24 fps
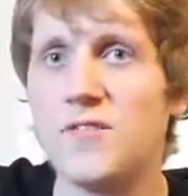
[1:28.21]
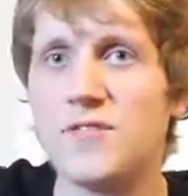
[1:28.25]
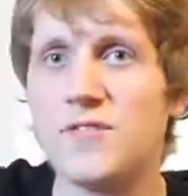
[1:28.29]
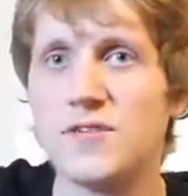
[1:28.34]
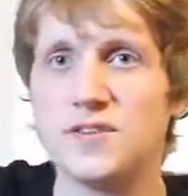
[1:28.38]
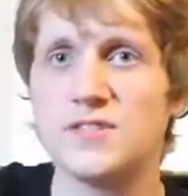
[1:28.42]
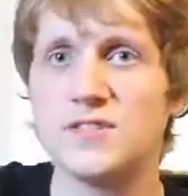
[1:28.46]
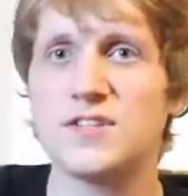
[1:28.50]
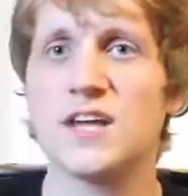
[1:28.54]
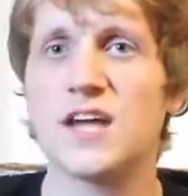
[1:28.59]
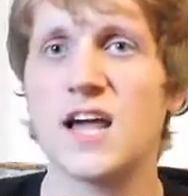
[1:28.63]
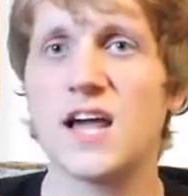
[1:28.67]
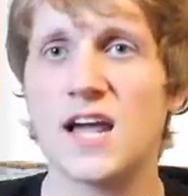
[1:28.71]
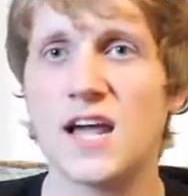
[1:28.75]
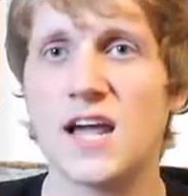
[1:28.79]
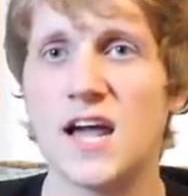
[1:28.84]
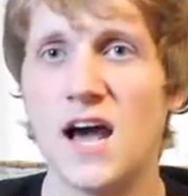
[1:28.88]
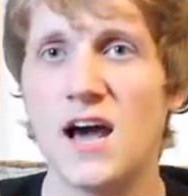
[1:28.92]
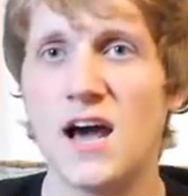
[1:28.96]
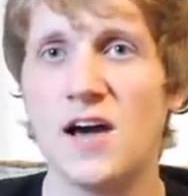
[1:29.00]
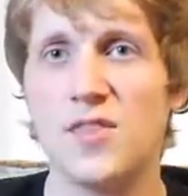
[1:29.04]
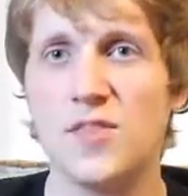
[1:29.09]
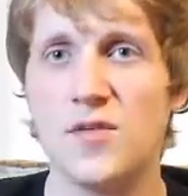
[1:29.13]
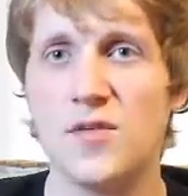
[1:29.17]
first thing I
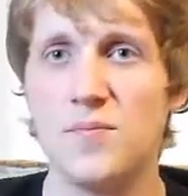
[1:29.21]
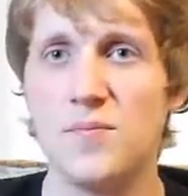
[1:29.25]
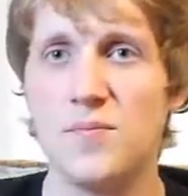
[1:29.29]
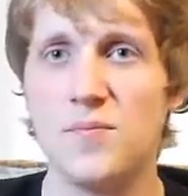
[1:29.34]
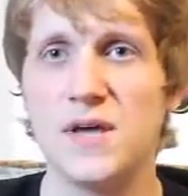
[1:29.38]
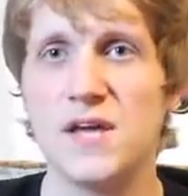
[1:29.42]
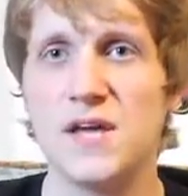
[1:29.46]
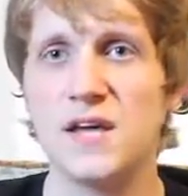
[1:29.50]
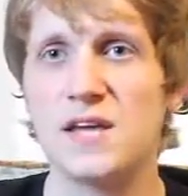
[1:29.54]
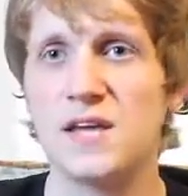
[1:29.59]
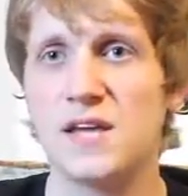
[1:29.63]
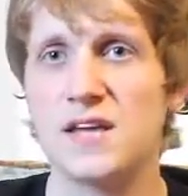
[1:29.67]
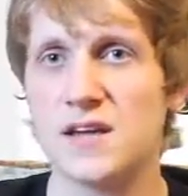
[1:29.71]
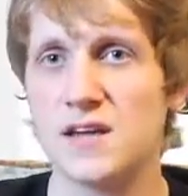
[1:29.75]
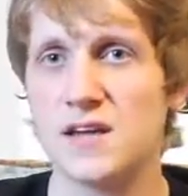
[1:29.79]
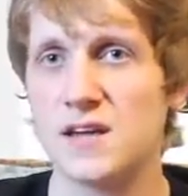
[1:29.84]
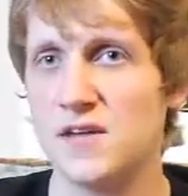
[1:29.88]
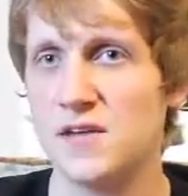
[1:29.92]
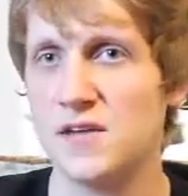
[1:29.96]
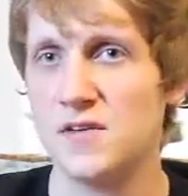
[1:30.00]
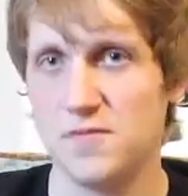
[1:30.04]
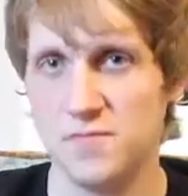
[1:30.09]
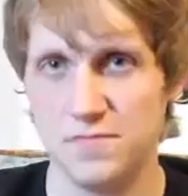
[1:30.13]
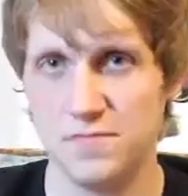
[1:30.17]
got, the big
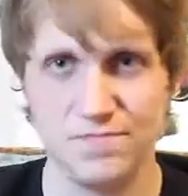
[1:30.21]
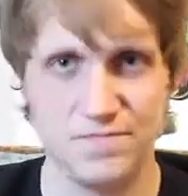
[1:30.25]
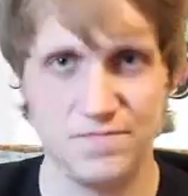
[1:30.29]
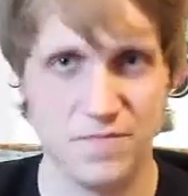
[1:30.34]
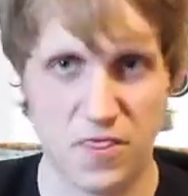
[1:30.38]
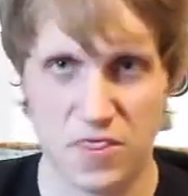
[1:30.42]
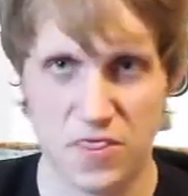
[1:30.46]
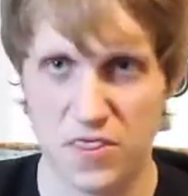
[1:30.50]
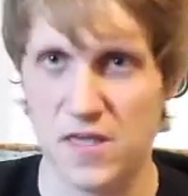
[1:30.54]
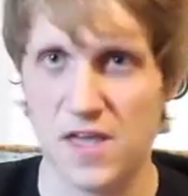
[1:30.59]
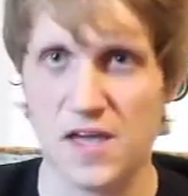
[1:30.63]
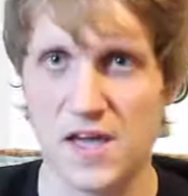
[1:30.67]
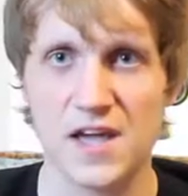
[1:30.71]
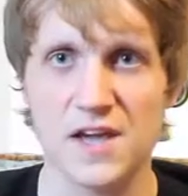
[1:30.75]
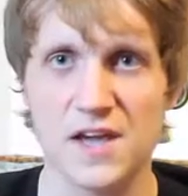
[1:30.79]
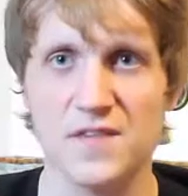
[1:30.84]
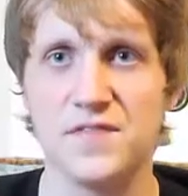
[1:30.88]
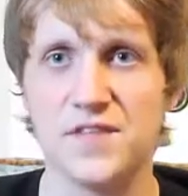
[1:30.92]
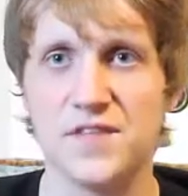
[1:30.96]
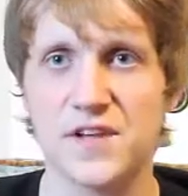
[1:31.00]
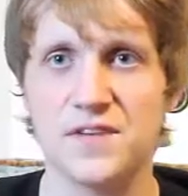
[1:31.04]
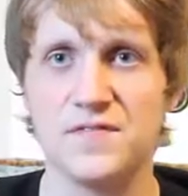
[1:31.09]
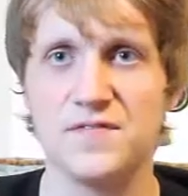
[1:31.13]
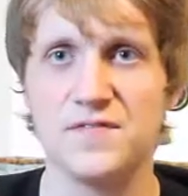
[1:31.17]
thing
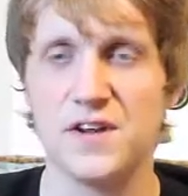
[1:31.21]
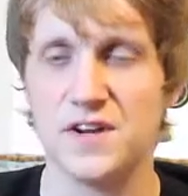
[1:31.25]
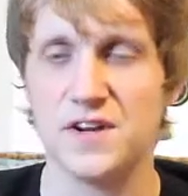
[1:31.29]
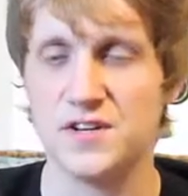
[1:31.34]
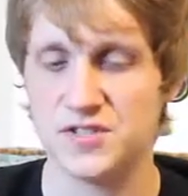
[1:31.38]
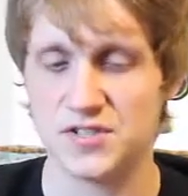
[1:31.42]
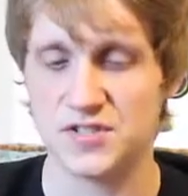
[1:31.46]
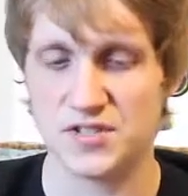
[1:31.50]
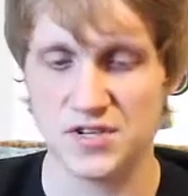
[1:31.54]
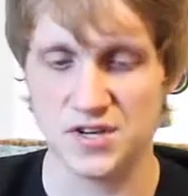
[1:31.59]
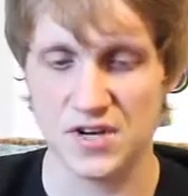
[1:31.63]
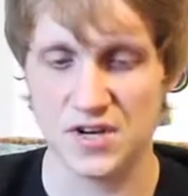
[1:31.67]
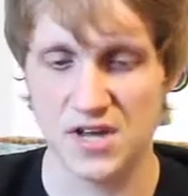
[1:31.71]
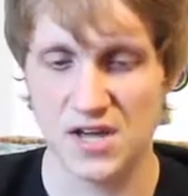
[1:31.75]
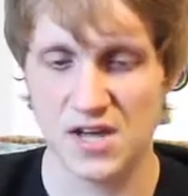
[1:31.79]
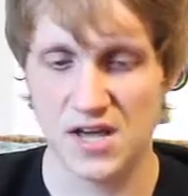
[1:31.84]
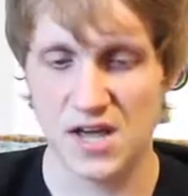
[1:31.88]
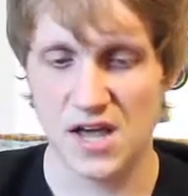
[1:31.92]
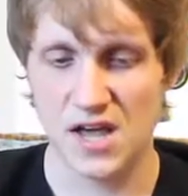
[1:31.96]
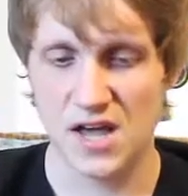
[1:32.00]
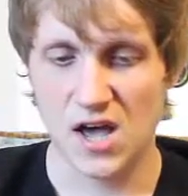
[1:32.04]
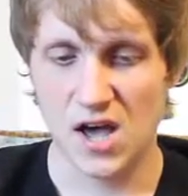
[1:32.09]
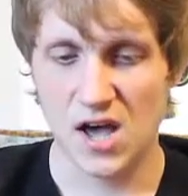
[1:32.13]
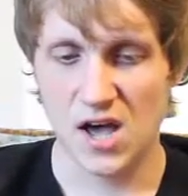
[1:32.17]
of the convention,
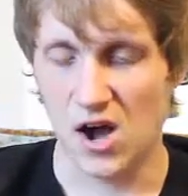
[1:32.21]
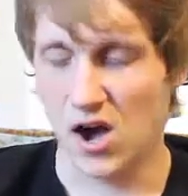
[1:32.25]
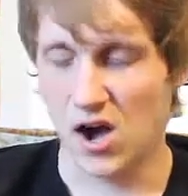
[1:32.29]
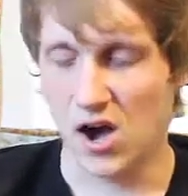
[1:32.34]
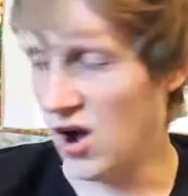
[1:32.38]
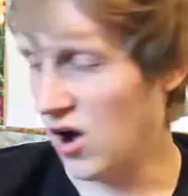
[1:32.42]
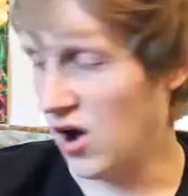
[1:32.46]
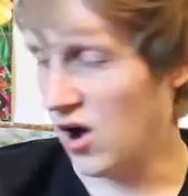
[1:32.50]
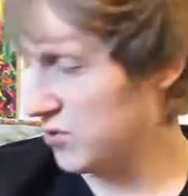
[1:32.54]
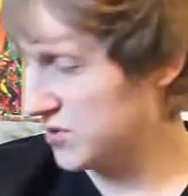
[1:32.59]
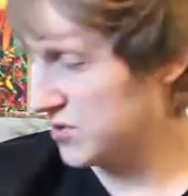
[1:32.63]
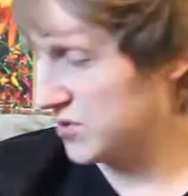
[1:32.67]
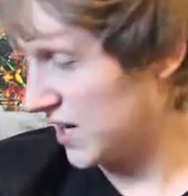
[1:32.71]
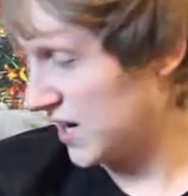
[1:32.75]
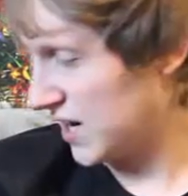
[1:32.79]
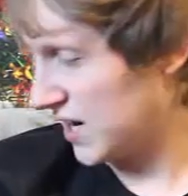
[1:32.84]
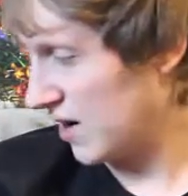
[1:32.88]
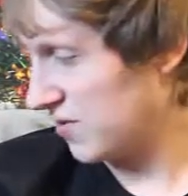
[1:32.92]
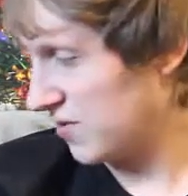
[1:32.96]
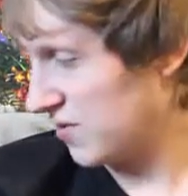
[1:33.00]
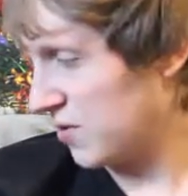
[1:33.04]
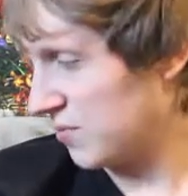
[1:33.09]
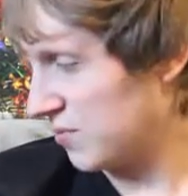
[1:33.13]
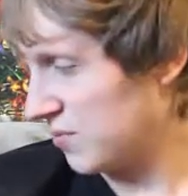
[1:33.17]
which I
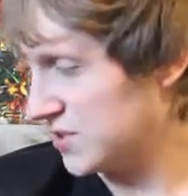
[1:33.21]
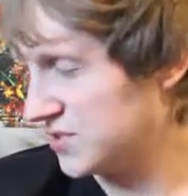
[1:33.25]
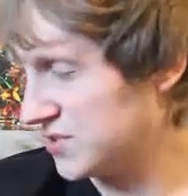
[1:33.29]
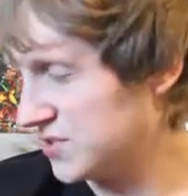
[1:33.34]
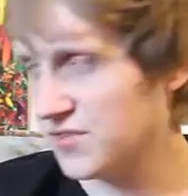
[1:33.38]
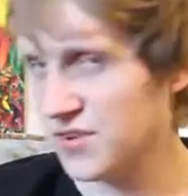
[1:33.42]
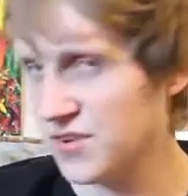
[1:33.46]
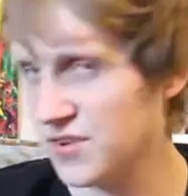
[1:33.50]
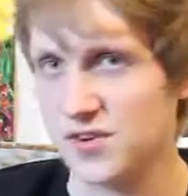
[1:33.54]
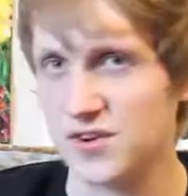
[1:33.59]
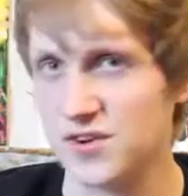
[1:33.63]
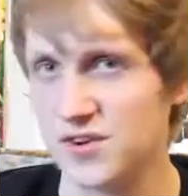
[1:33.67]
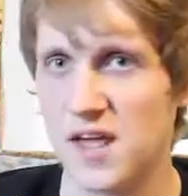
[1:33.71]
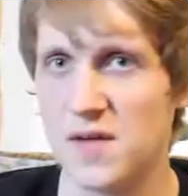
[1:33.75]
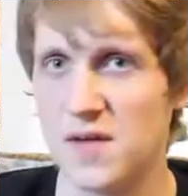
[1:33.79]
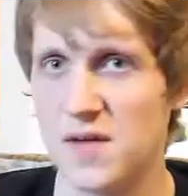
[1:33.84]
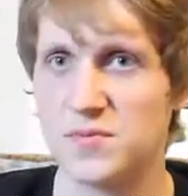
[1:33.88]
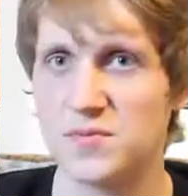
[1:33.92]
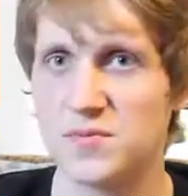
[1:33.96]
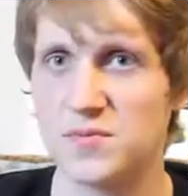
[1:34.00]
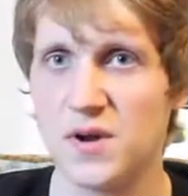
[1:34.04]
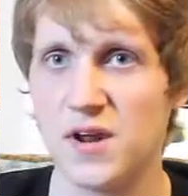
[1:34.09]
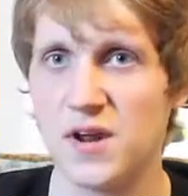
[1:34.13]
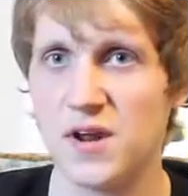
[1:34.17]
got with a bunch of other
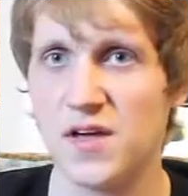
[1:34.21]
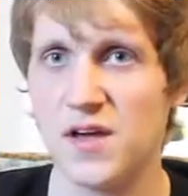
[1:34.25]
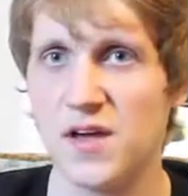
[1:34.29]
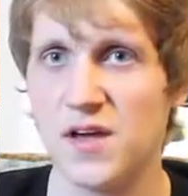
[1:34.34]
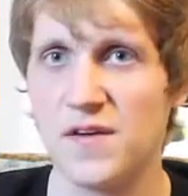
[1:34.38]
games, but